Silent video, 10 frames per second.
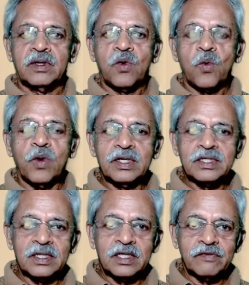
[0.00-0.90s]
One is the
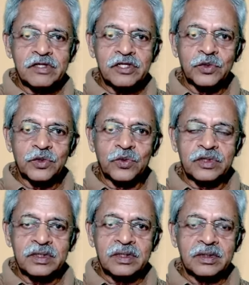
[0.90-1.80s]
liver
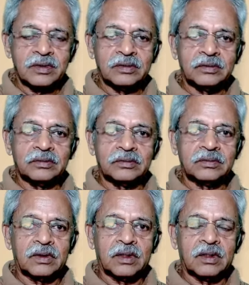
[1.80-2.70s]
stores
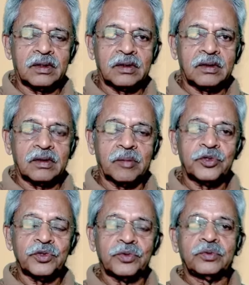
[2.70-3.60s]
up
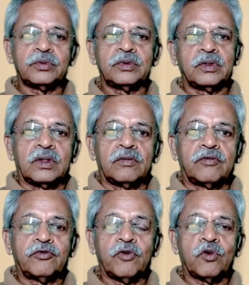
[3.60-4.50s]
to
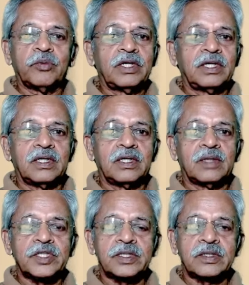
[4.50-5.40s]
4 milligrams,